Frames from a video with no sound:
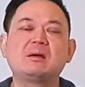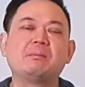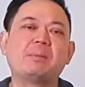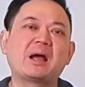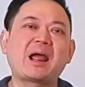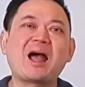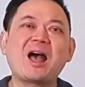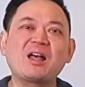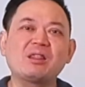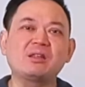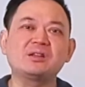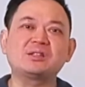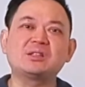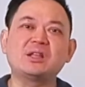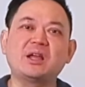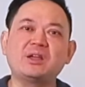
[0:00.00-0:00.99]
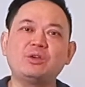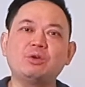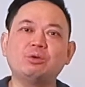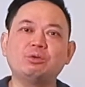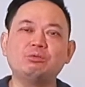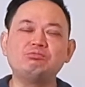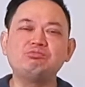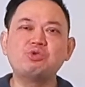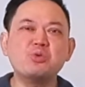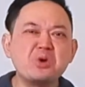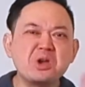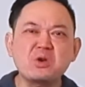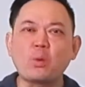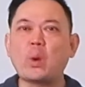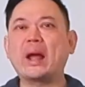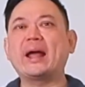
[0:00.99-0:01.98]
by others that you're
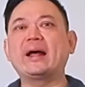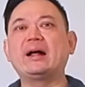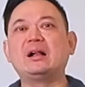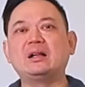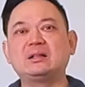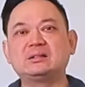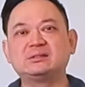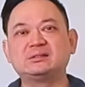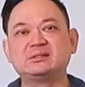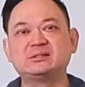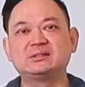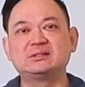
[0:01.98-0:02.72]
doing well.